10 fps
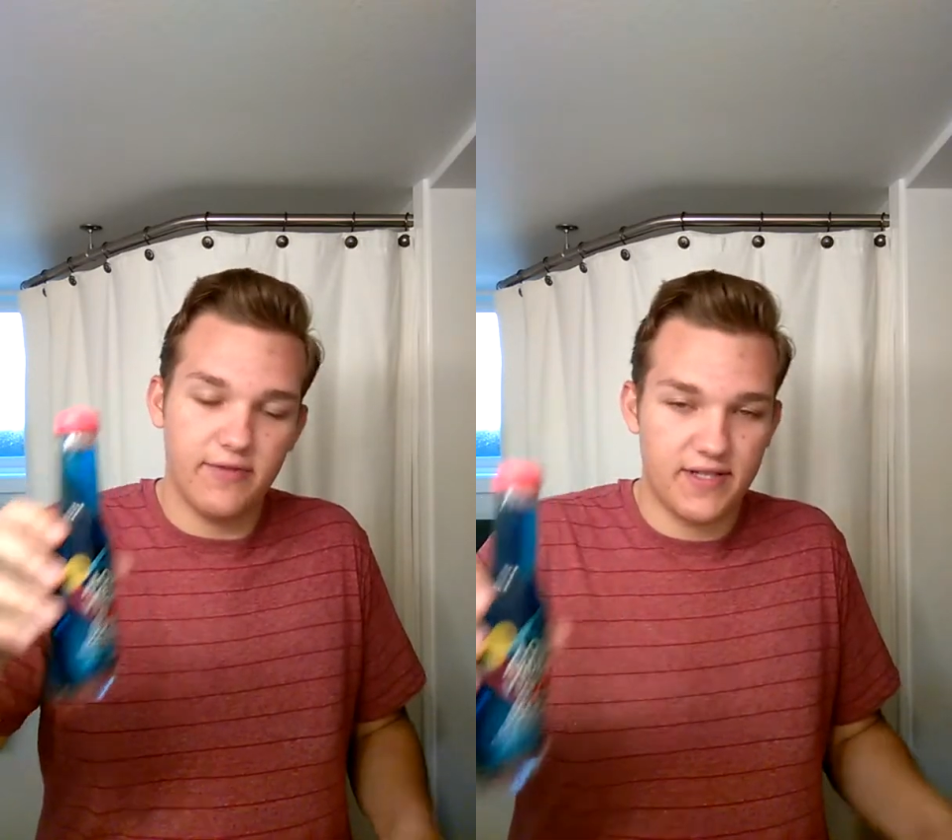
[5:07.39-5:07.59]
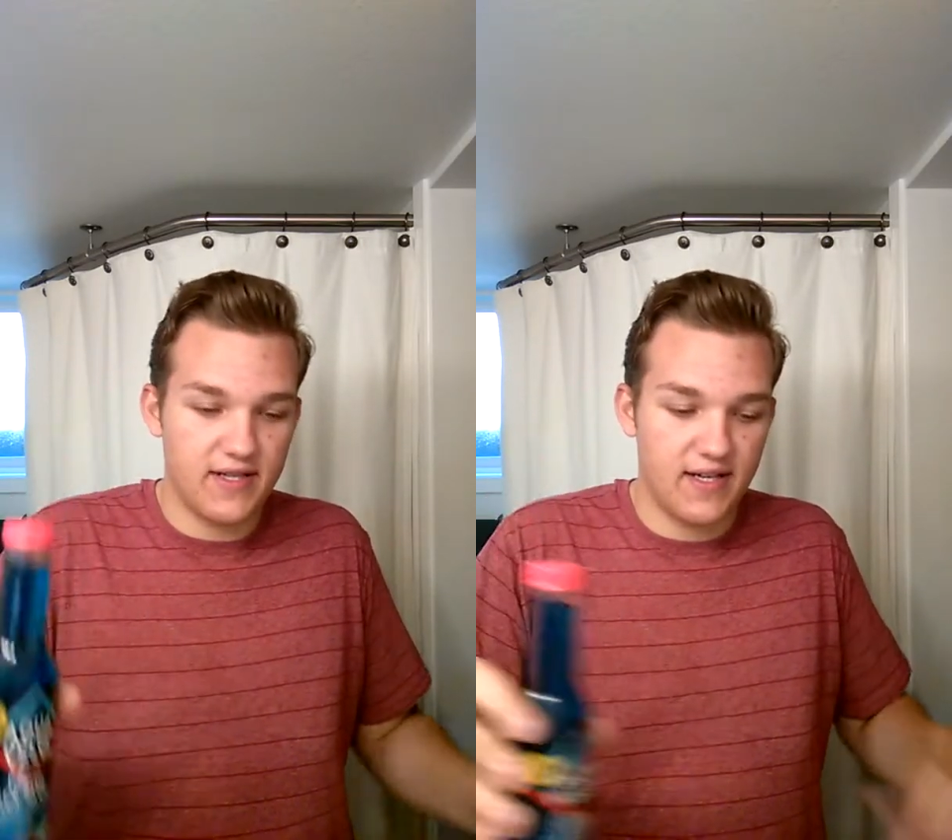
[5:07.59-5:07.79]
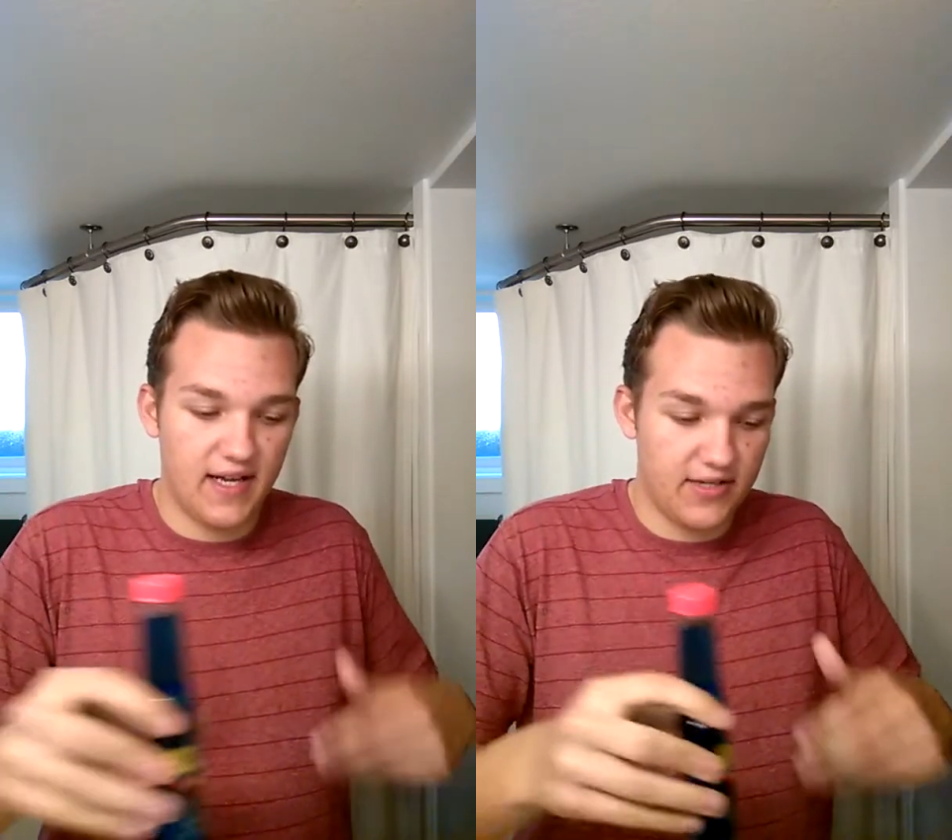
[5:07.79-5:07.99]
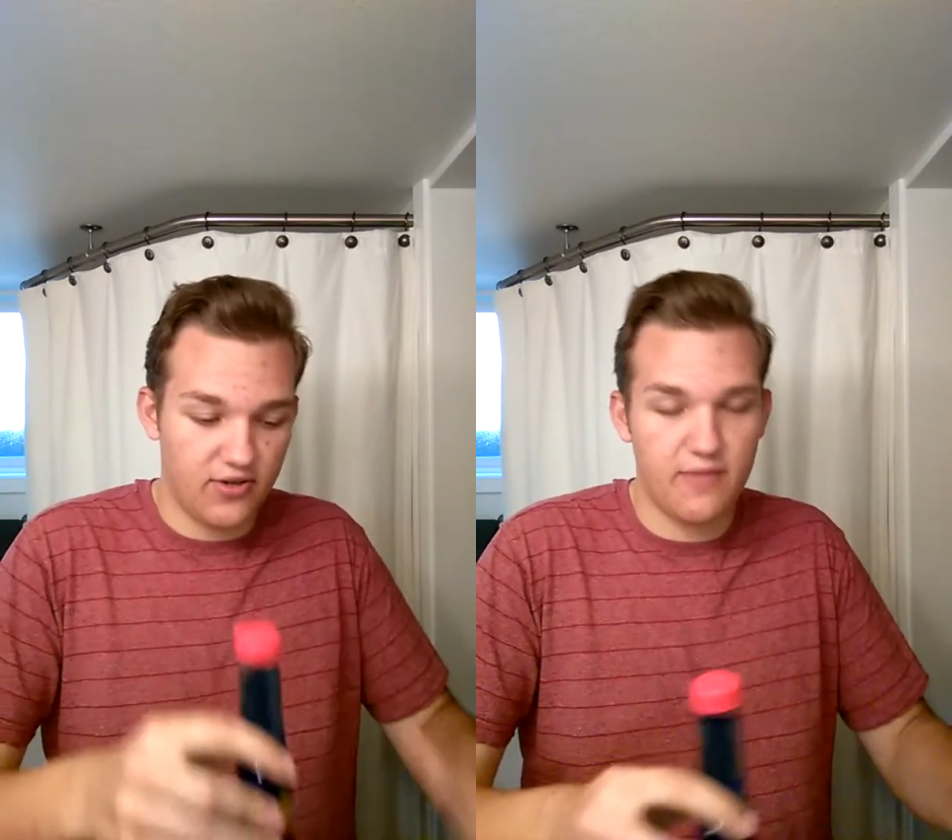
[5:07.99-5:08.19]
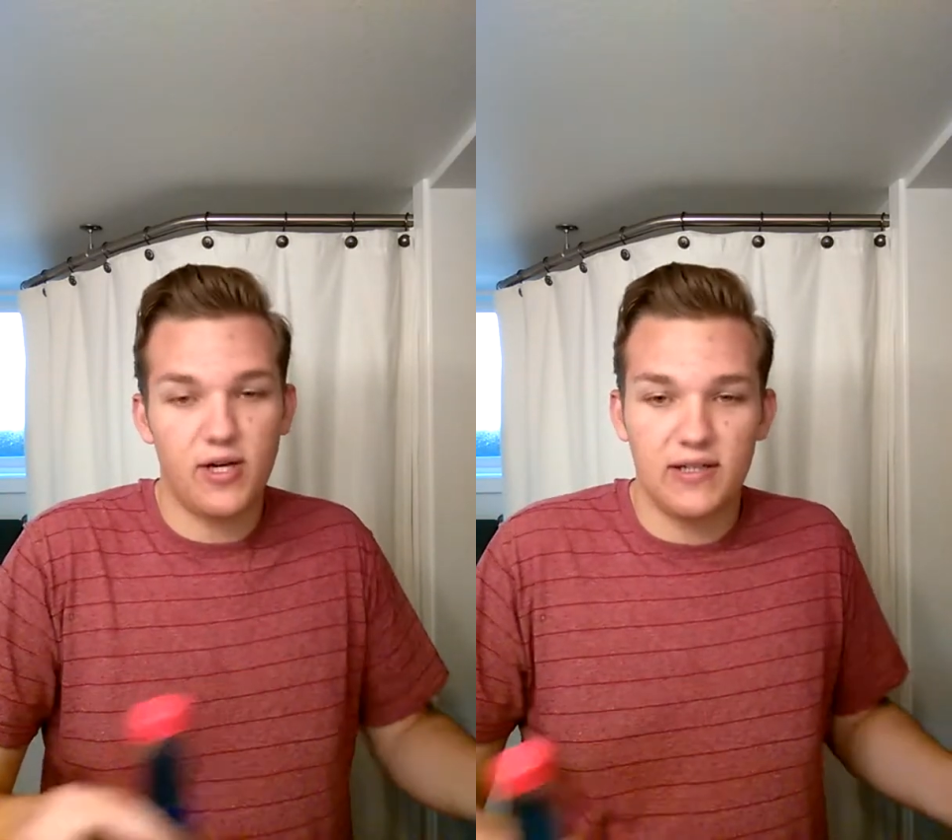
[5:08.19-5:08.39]
I
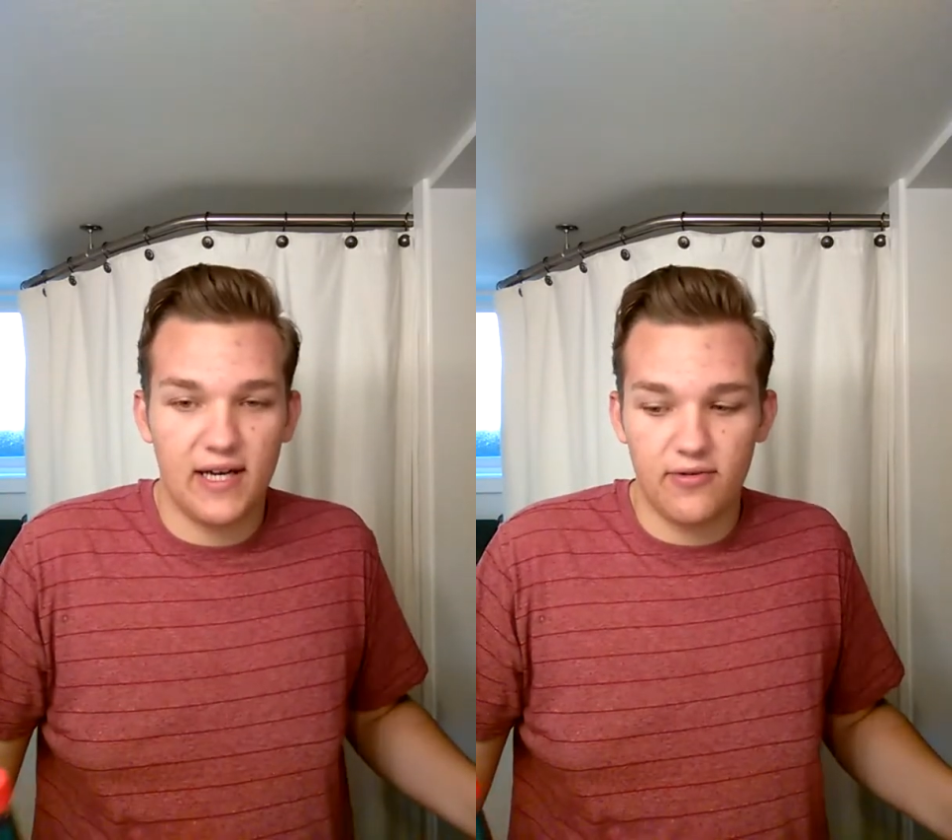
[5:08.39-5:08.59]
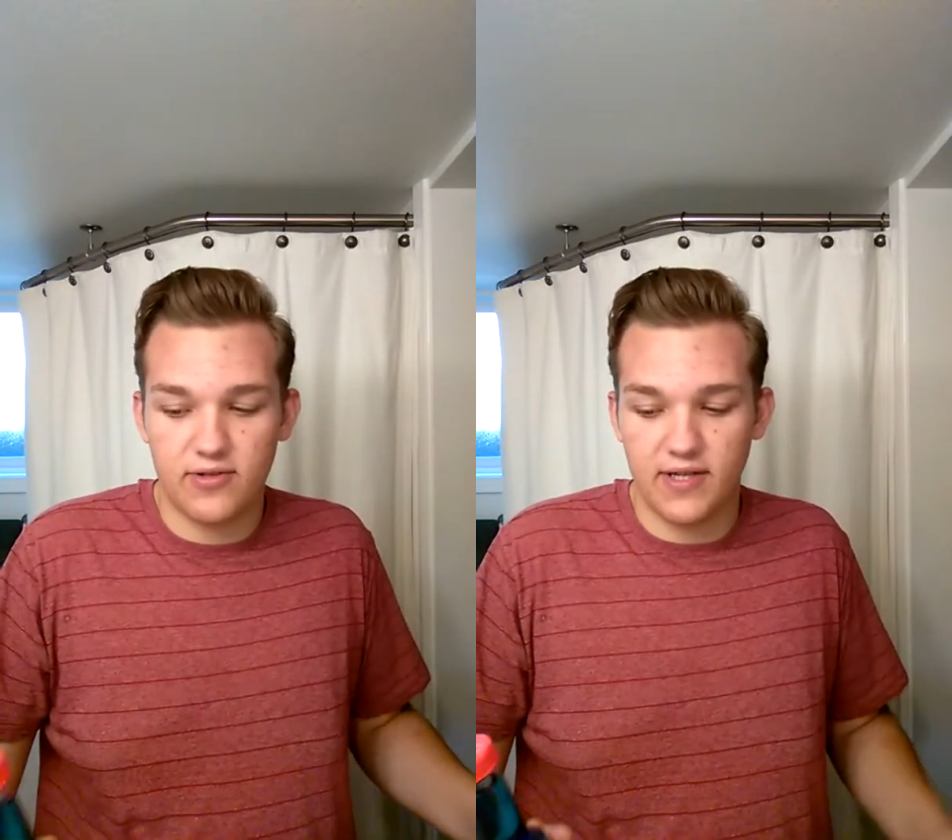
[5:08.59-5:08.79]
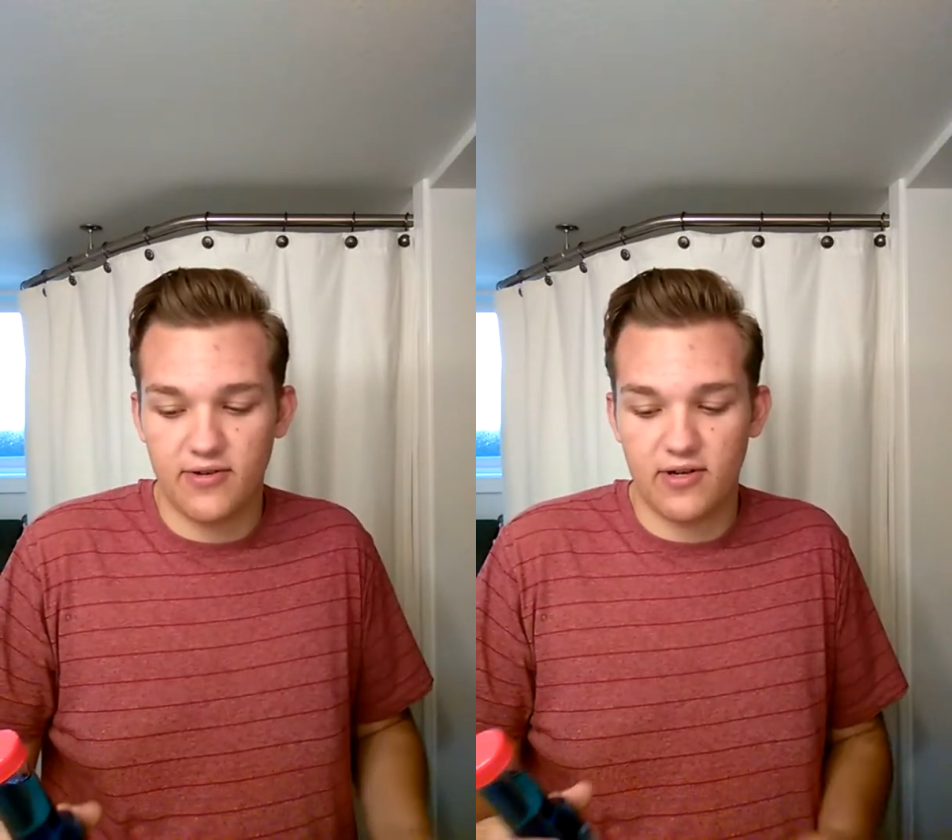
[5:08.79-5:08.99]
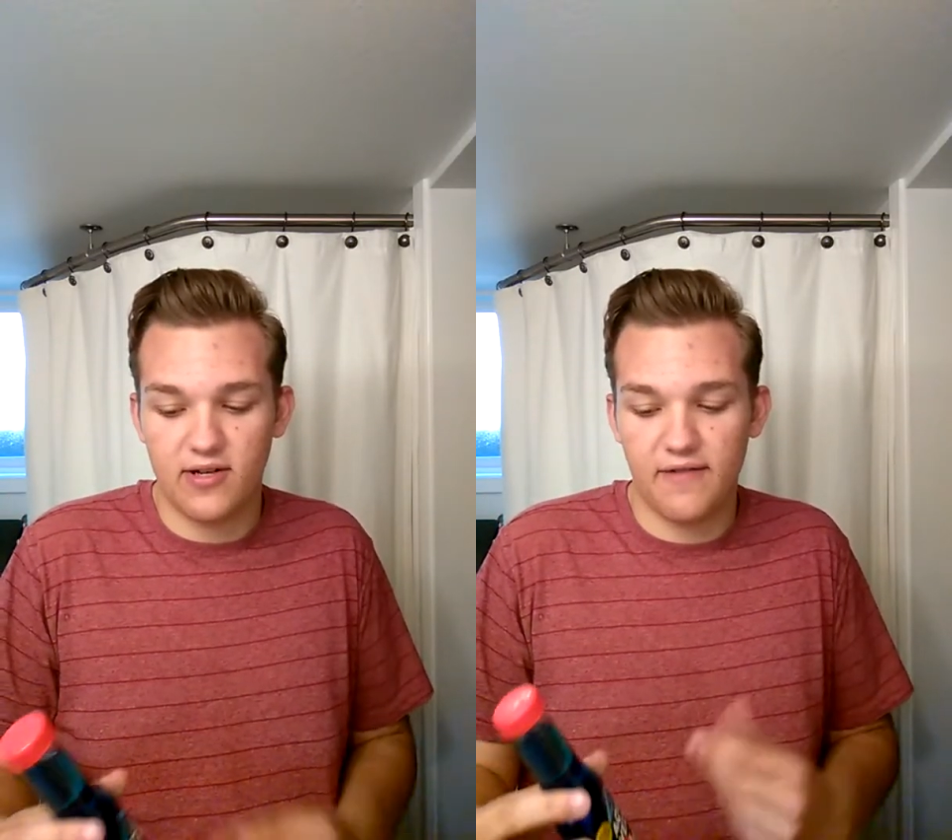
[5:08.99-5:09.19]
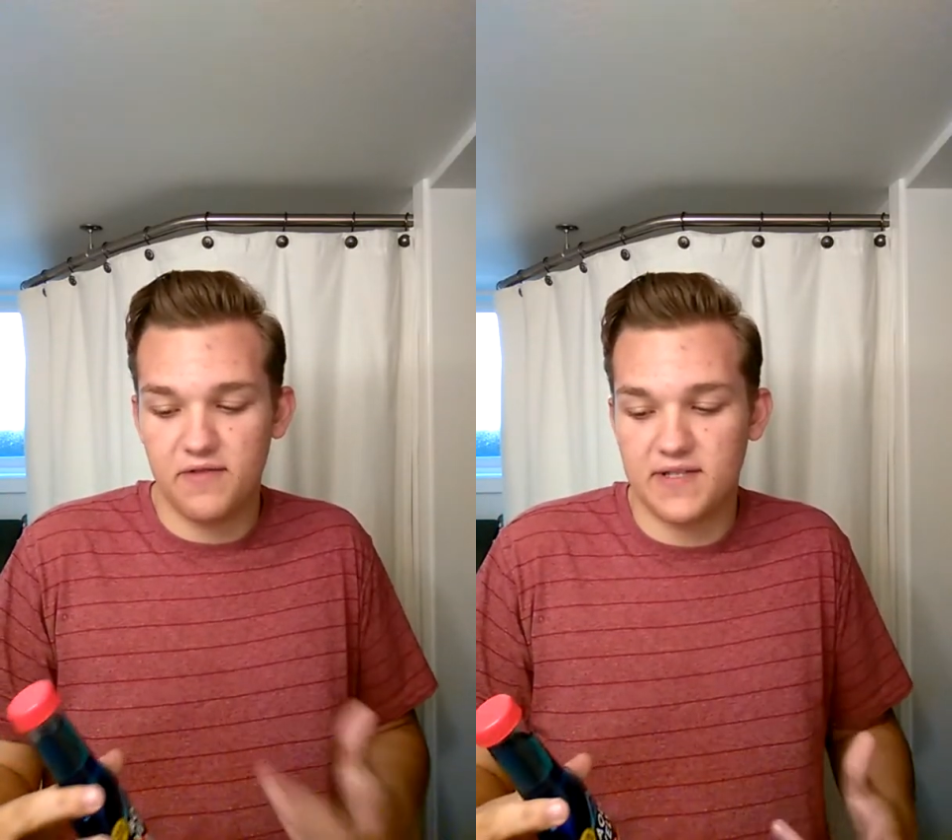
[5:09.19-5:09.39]
took them all out so they could
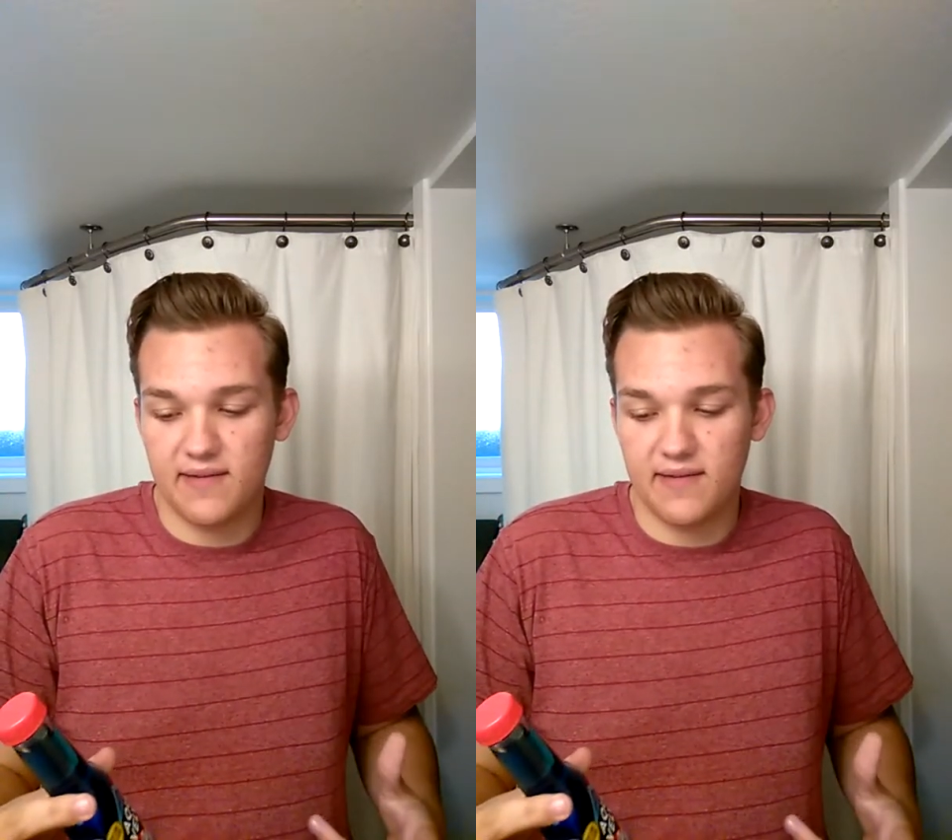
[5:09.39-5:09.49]
all have the